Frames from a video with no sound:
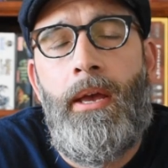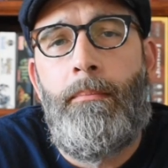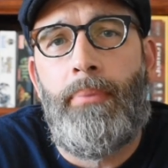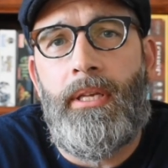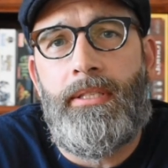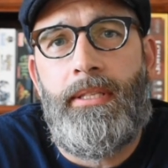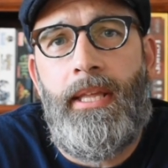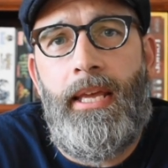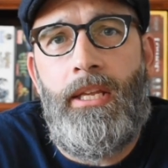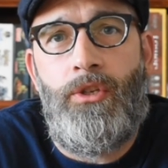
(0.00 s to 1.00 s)
Plus,
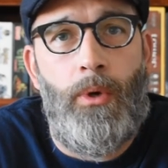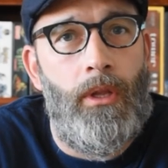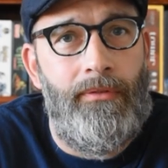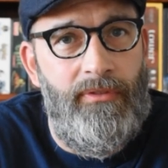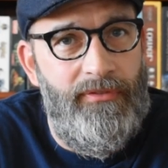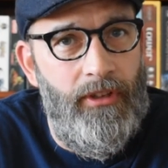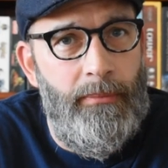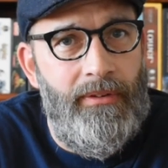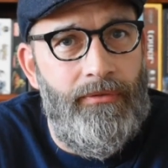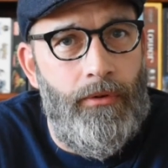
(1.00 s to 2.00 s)
they do all the
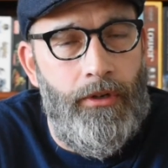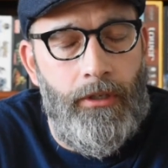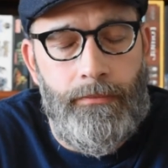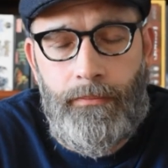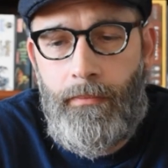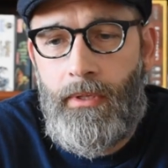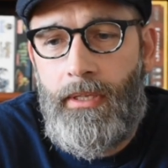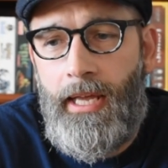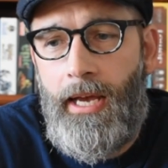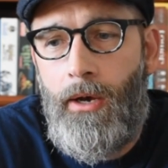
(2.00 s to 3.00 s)
fulfillment for you.
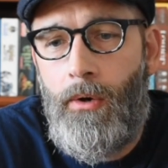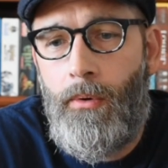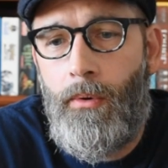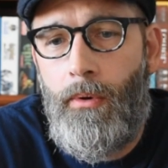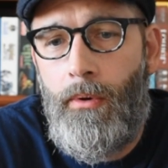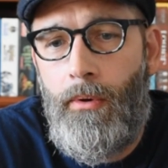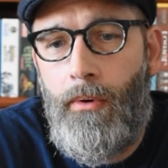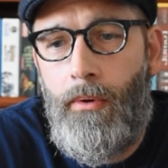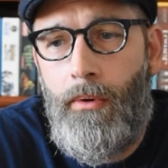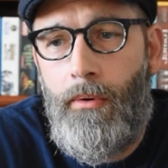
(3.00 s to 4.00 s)
Now,
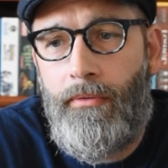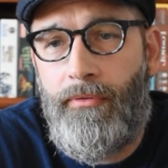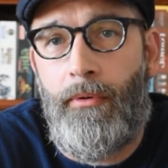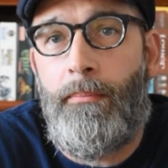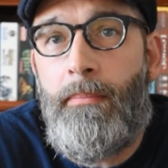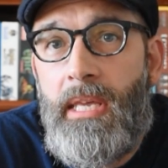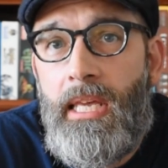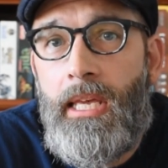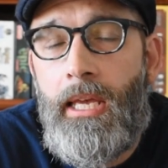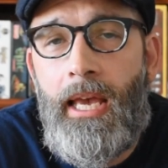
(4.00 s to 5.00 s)
for
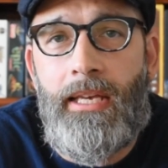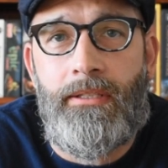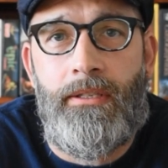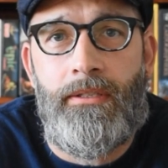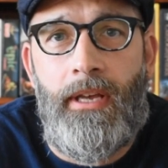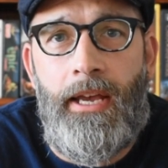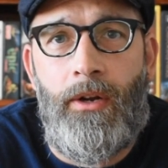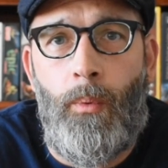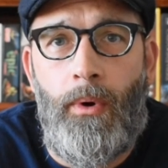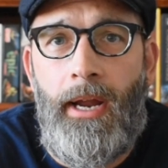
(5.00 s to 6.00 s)
me as a
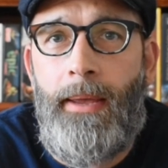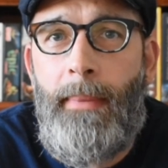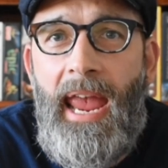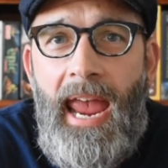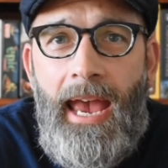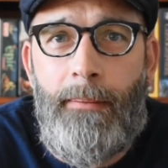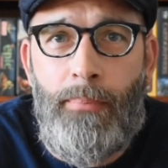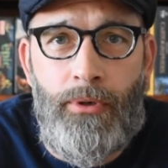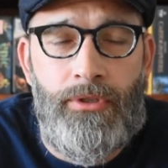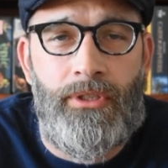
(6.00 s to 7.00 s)
designer, where I'm at
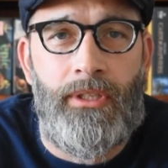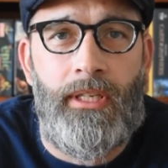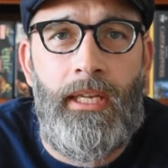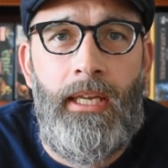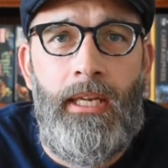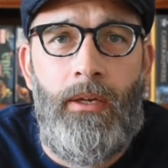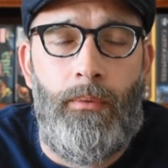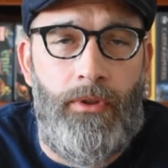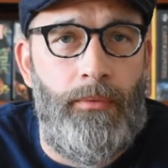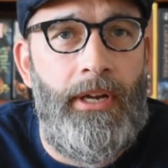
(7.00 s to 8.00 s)
personally
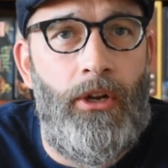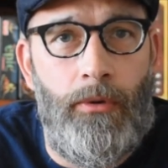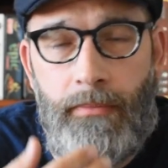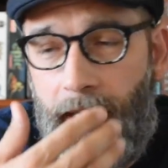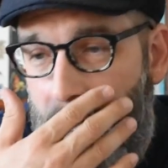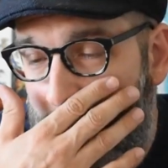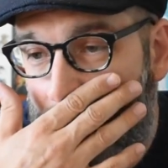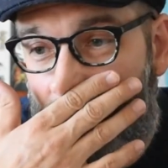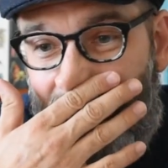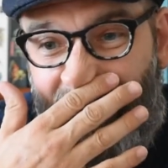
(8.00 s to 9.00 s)
with Grey Gnome Games,